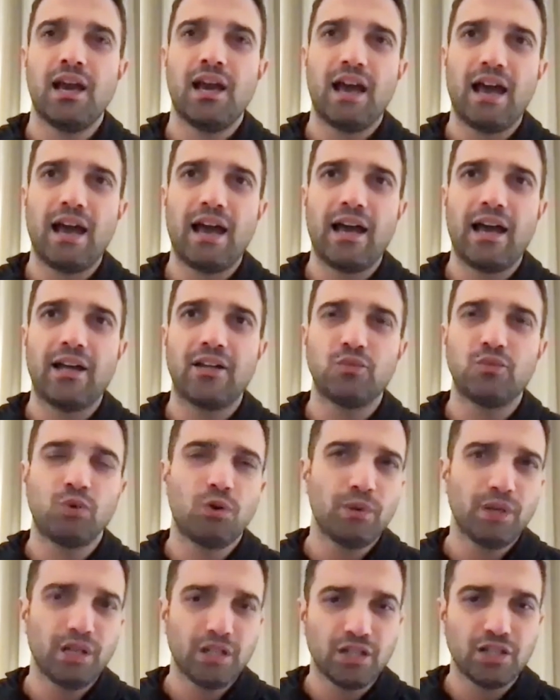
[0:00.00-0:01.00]
and what
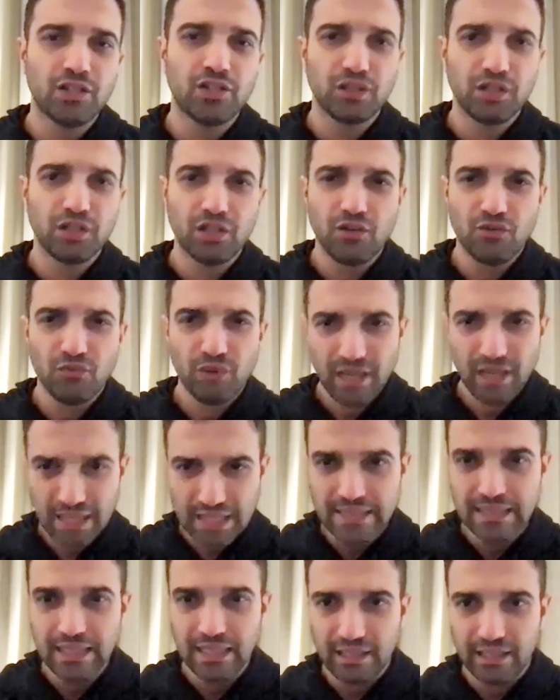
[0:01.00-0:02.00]
we could you know
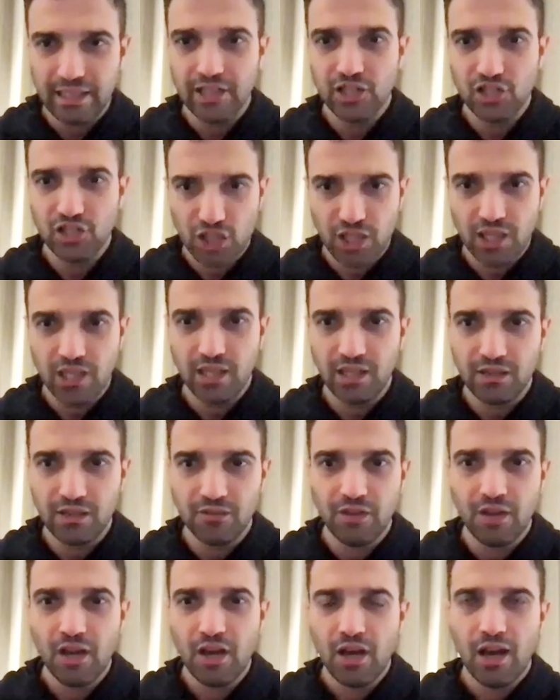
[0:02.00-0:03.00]
realistically achieve
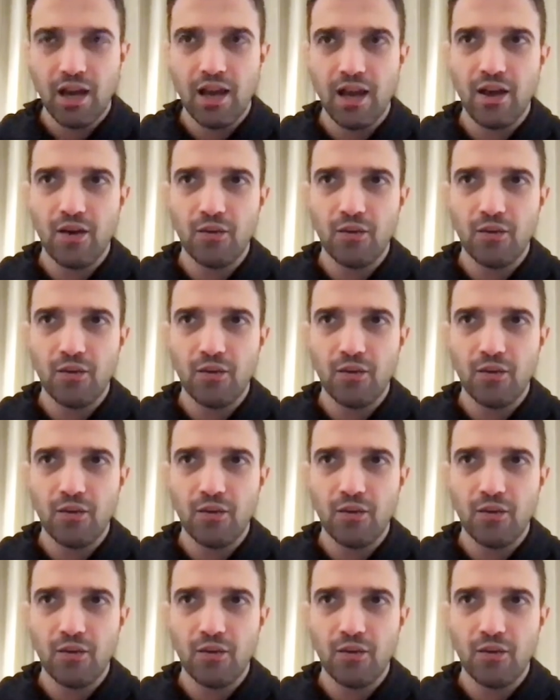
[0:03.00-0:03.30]
uh,